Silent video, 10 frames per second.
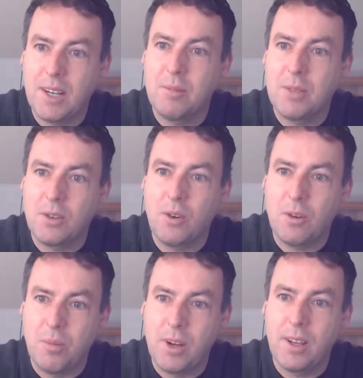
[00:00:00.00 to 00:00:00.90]
sleep
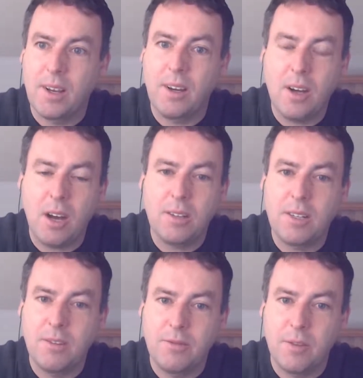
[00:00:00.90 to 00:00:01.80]
disorder breathing on
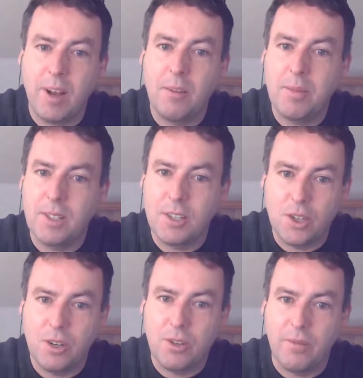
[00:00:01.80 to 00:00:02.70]
cognitive development
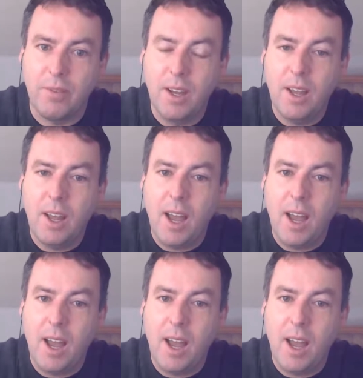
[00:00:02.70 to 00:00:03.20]
in children.